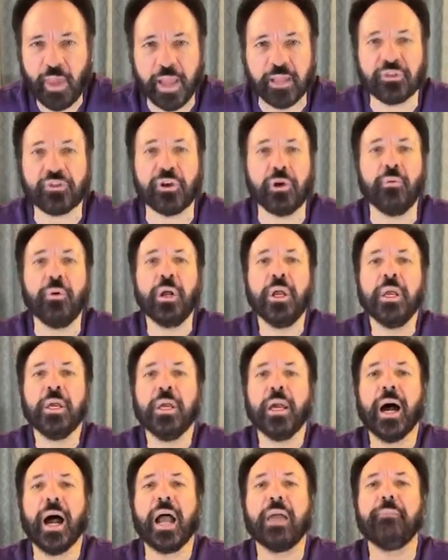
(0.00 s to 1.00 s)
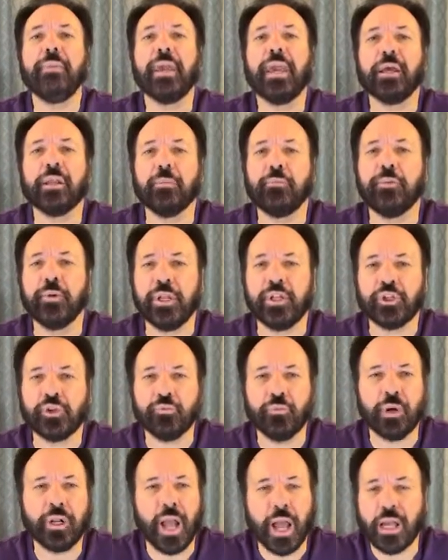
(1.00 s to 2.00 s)
And so I began to preach
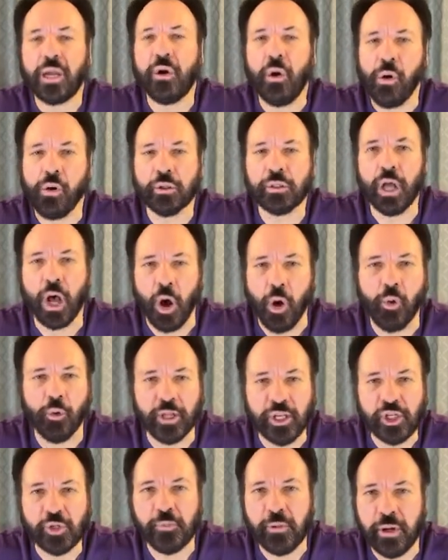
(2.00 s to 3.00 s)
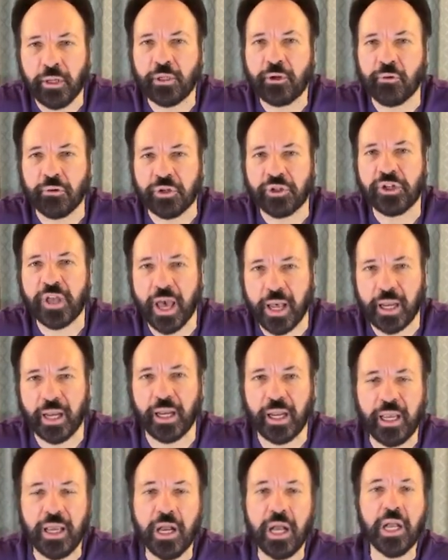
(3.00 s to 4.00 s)
what I called Holy Spirit
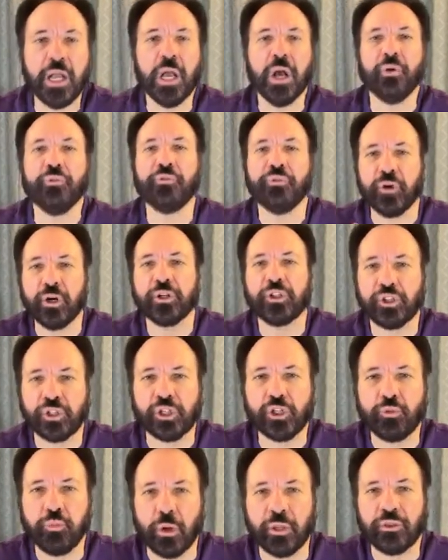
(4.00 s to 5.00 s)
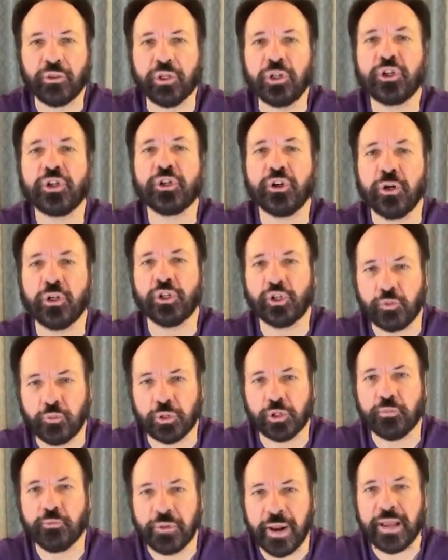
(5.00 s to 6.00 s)
Christianity versus what the church
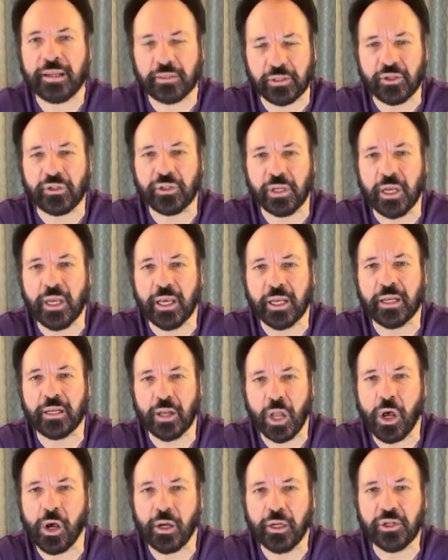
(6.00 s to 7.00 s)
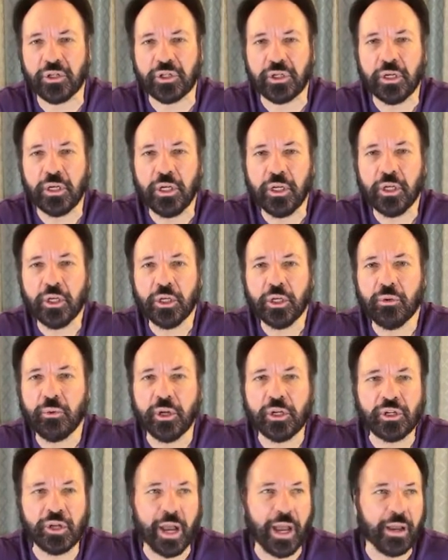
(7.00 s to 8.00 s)
was practicing at large,
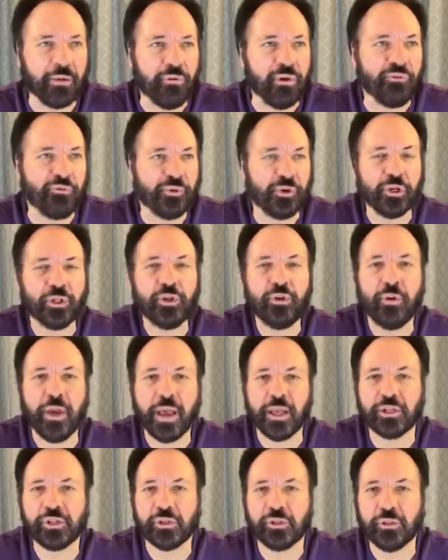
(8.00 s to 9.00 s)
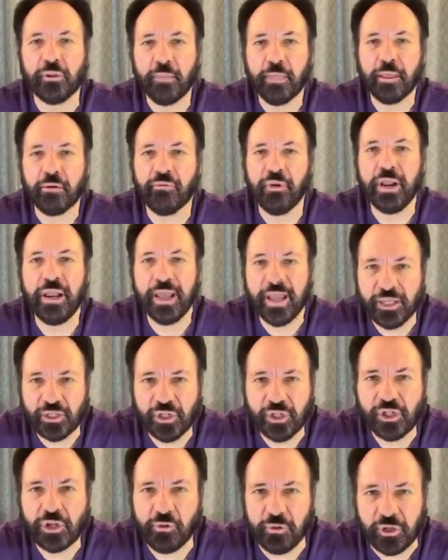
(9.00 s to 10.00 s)
which I refer to as
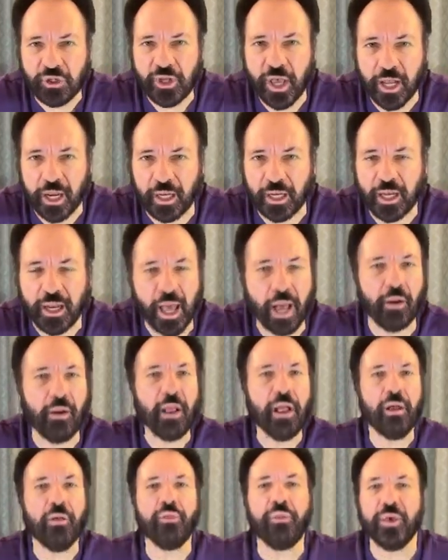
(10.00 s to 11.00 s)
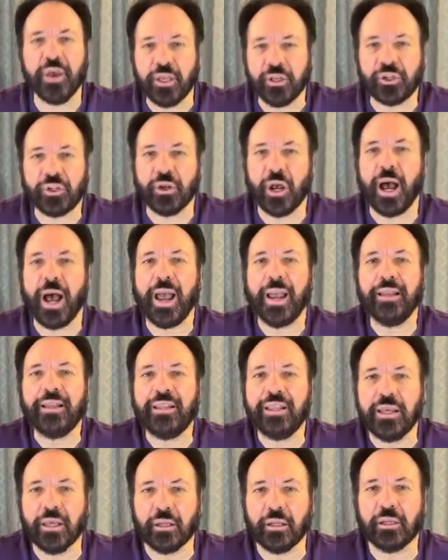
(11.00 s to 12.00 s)
religious Christianity. Now, this I
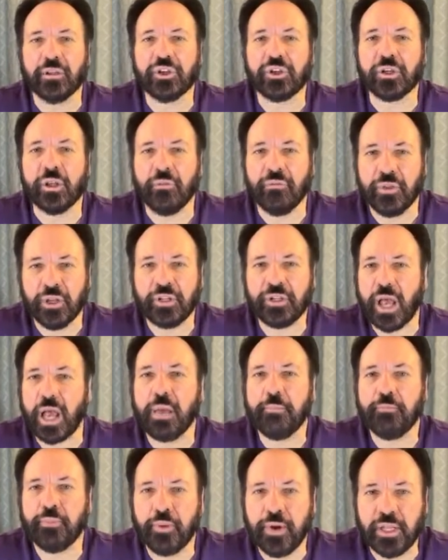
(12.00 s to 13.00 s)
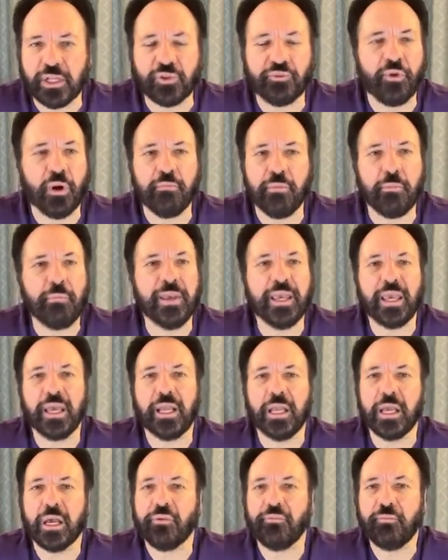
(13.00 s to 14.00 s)
did, and this I preached from the
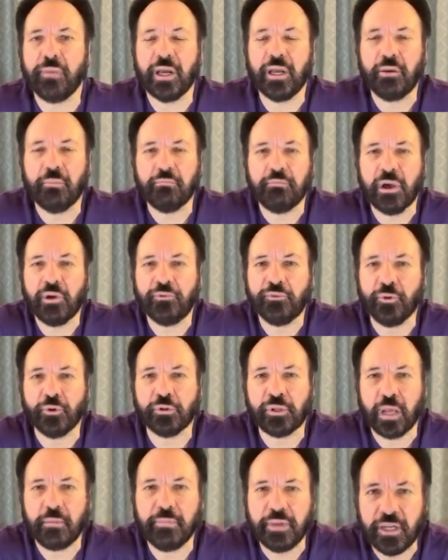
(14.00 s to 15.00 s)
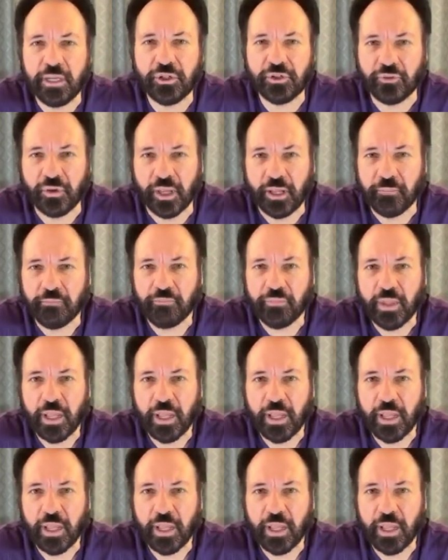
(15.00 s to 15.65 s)
beginning of my, my full time ministry.